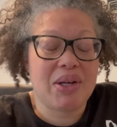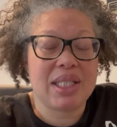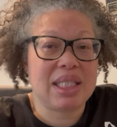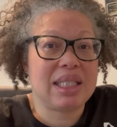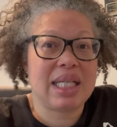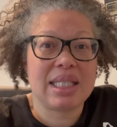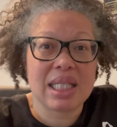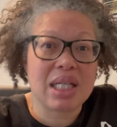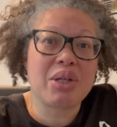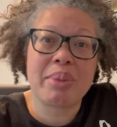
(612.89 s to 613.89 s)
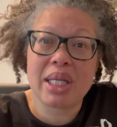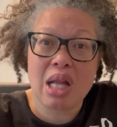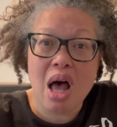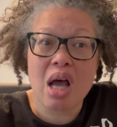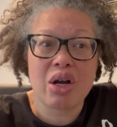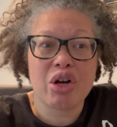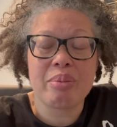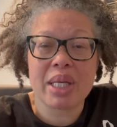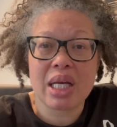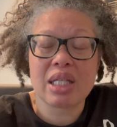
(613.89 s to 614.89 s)
It just takes a little bit longer
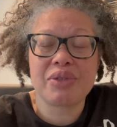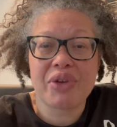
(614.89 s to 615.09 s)
because